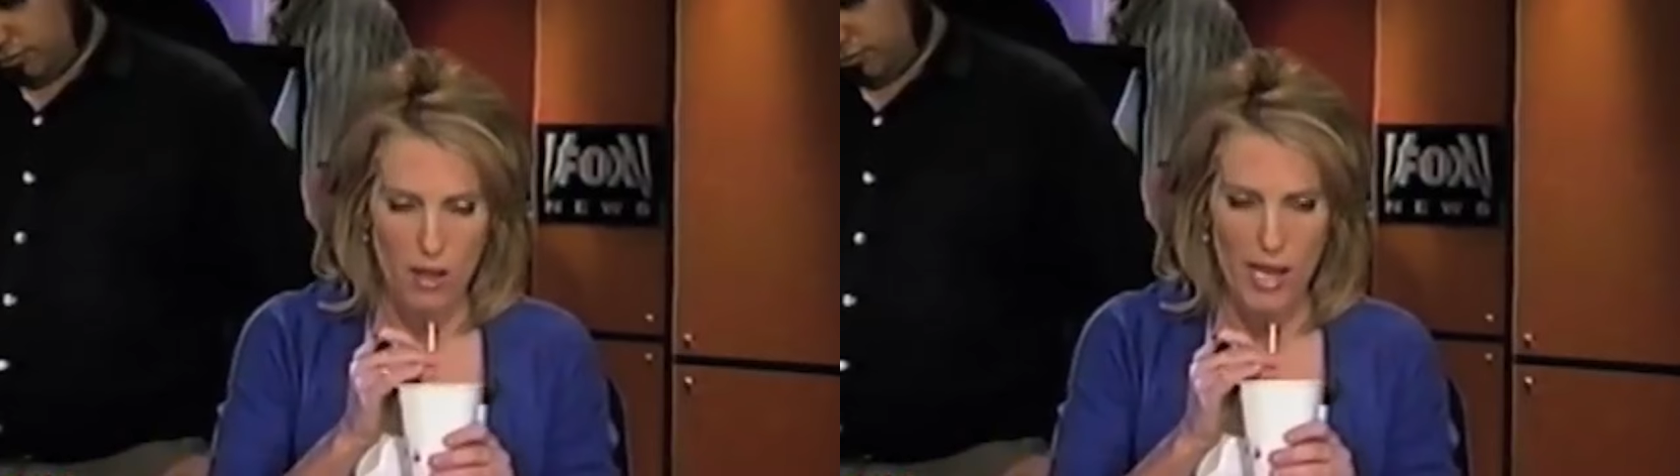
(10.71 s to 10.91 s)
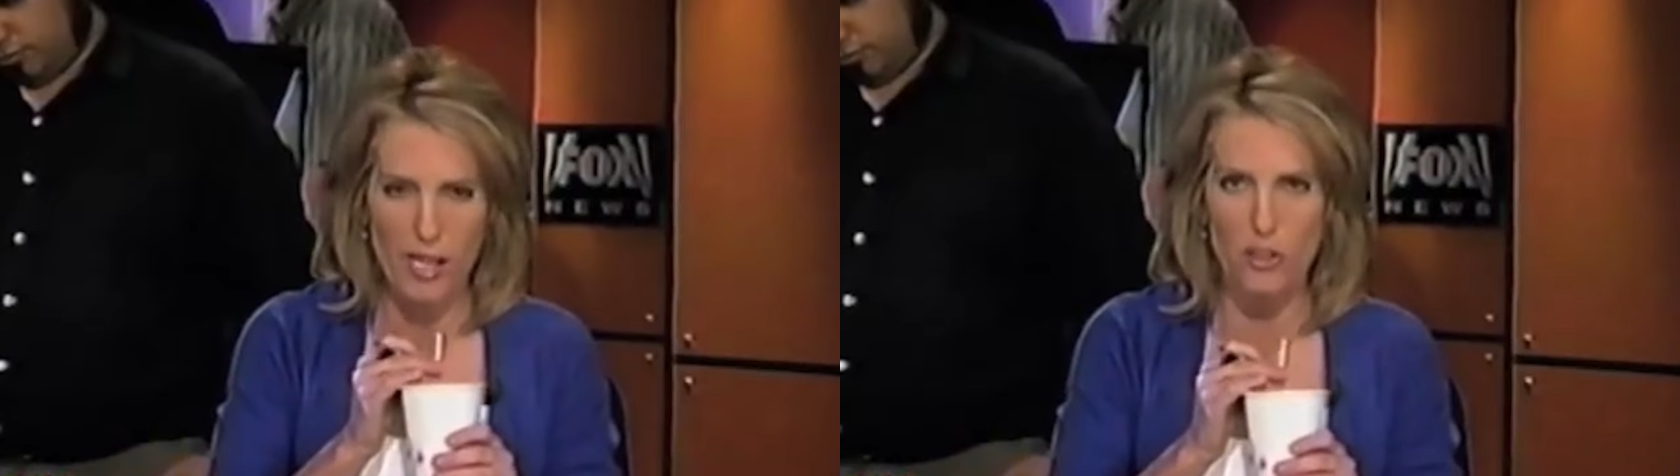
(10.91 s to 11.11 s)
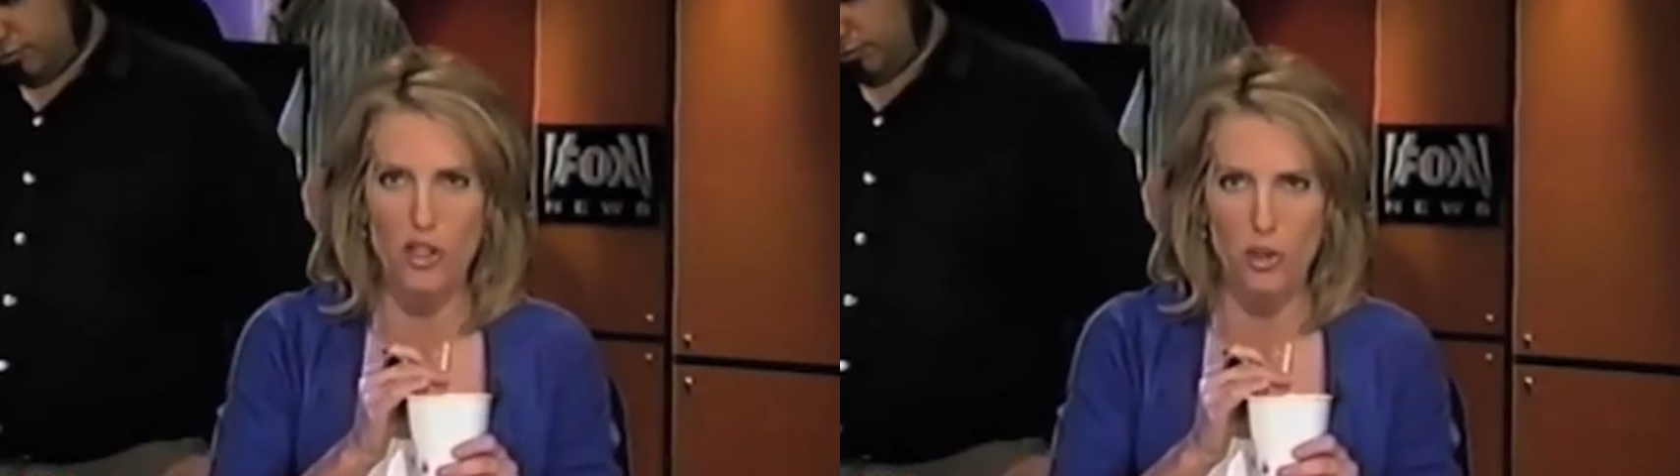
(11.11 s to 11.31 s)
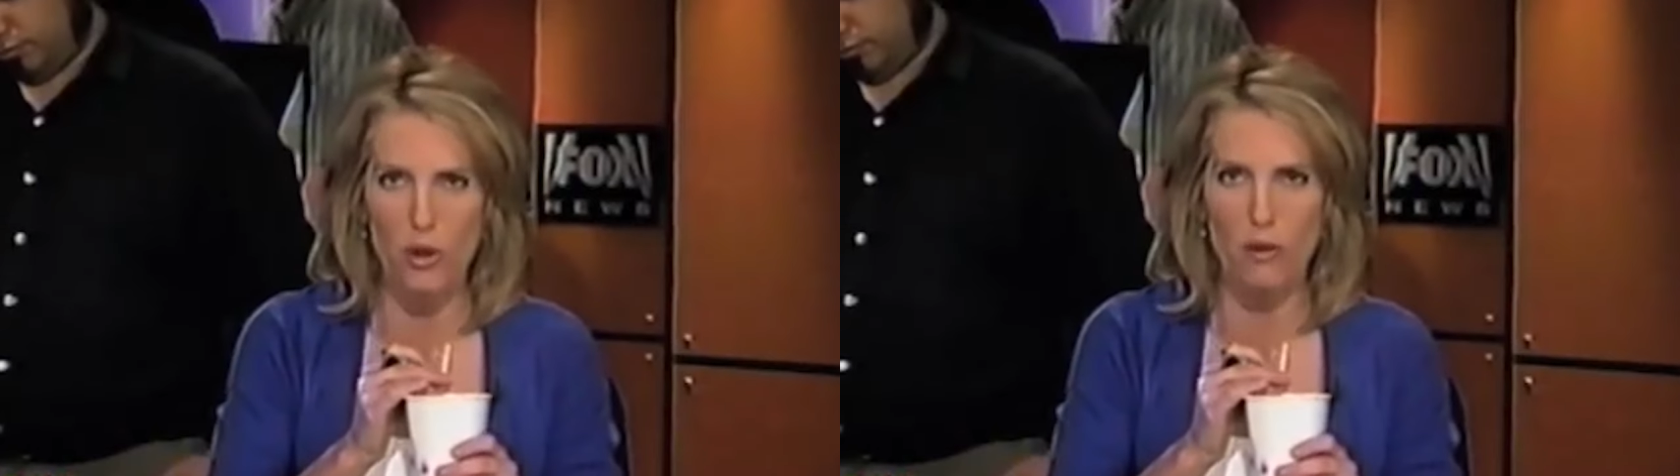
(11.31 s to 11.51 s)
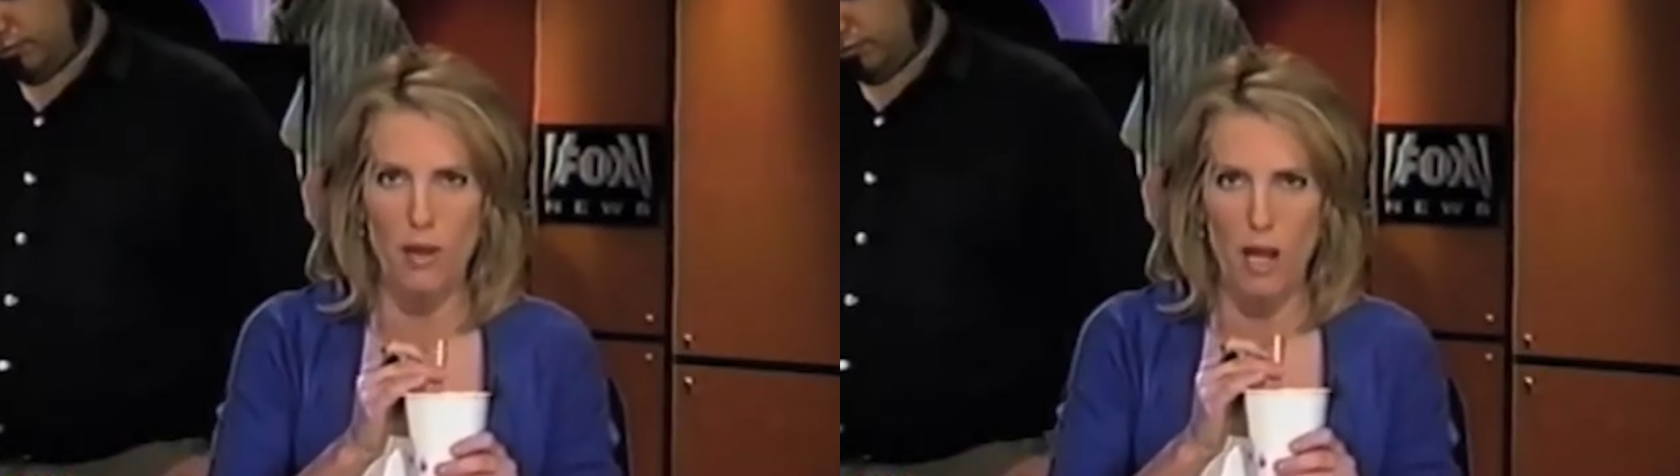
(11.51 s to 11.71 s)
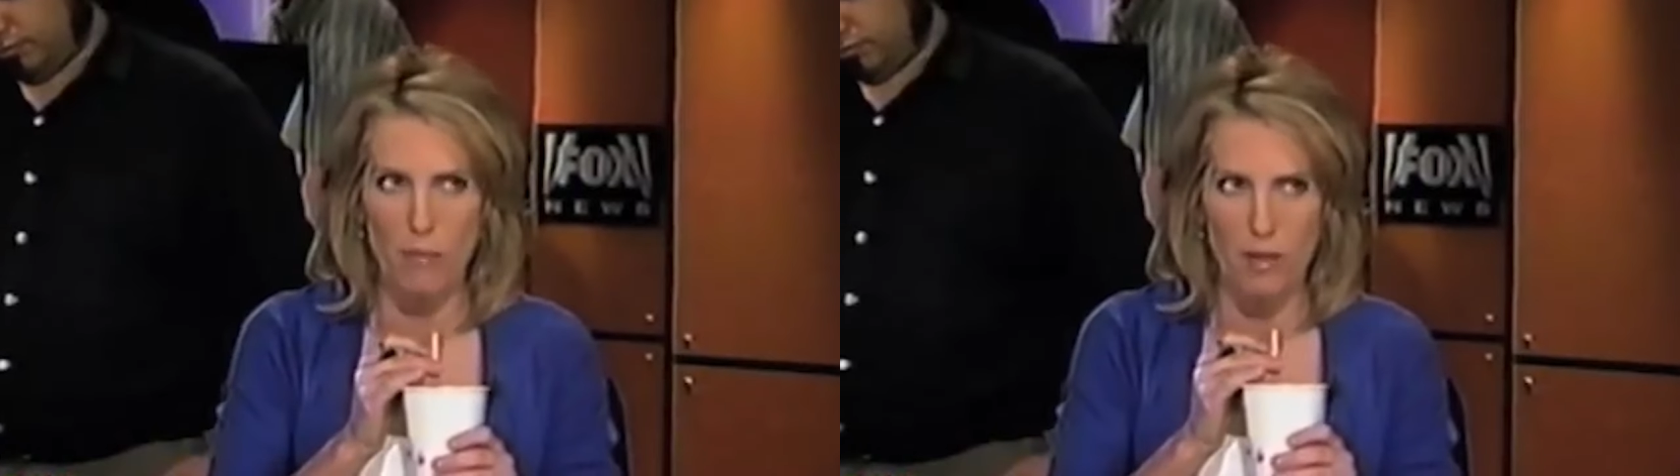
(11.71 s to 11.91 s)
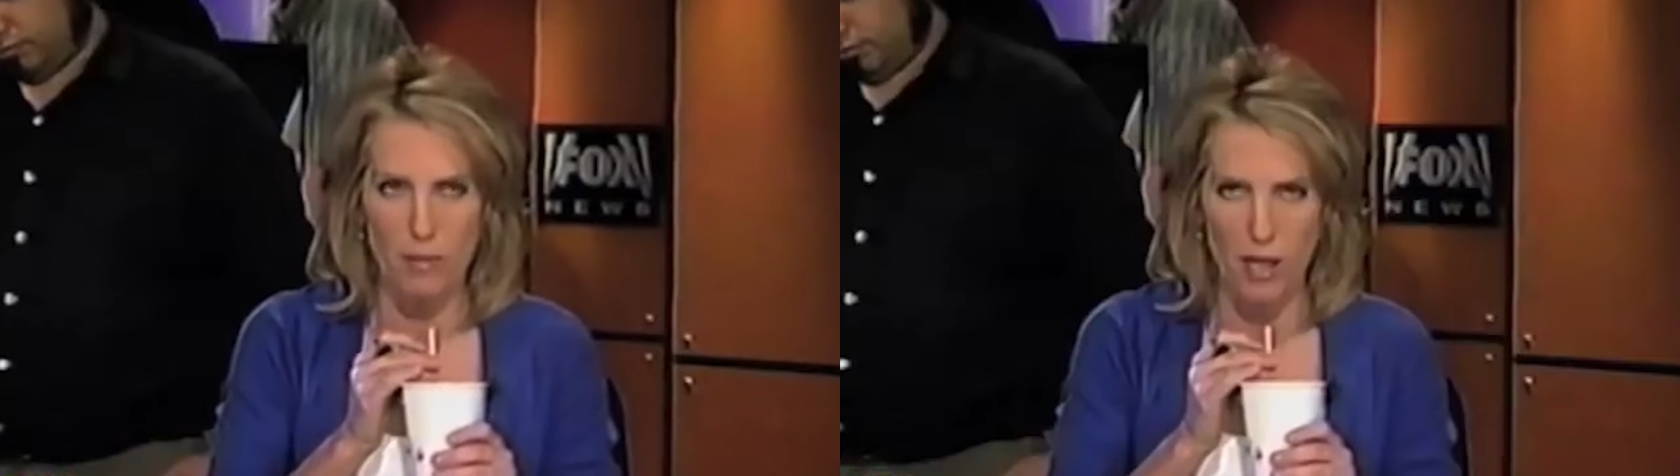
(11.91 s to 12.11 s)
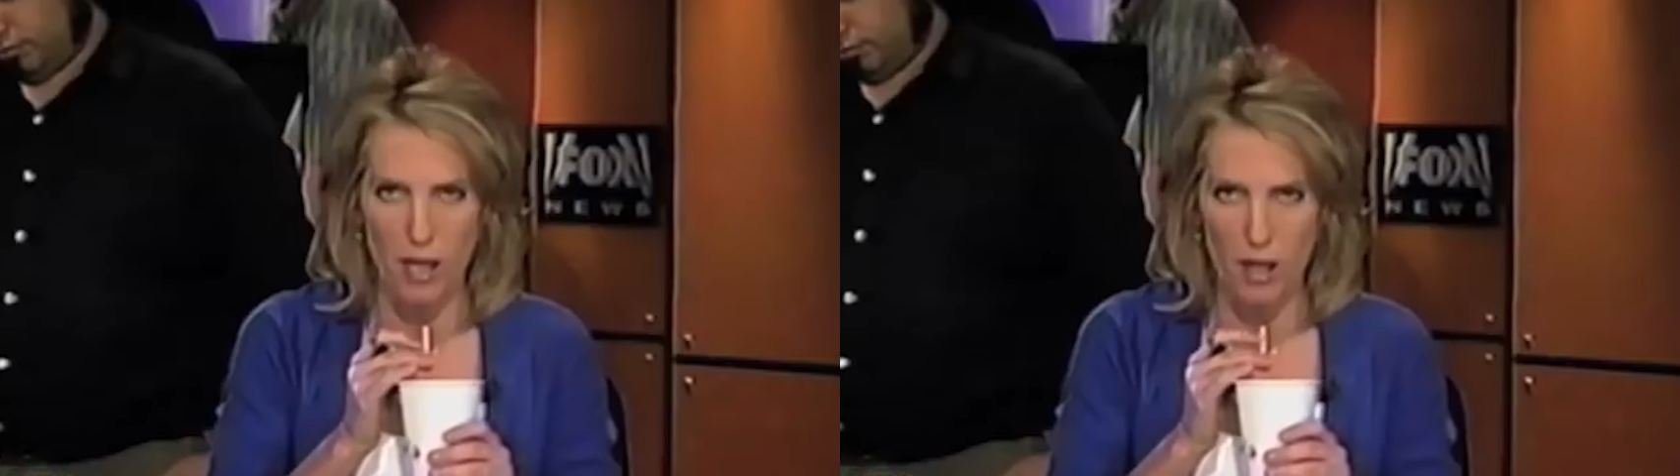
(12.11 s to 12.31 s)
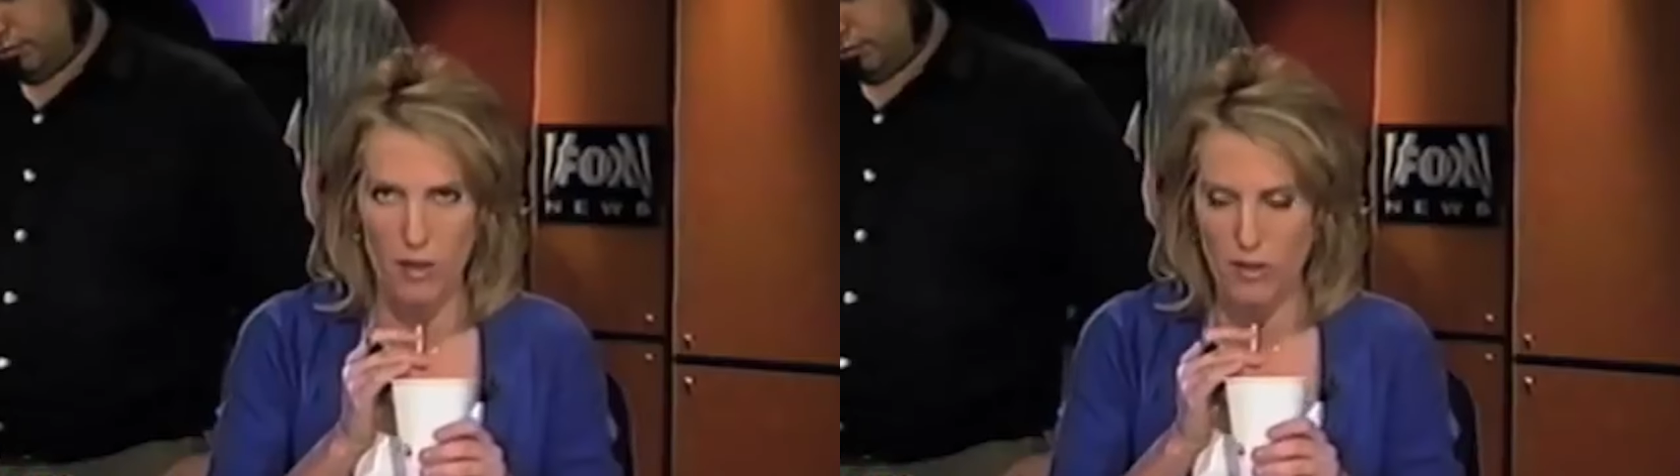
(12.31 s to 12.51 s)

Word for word: and it screwed me up at the beginning of the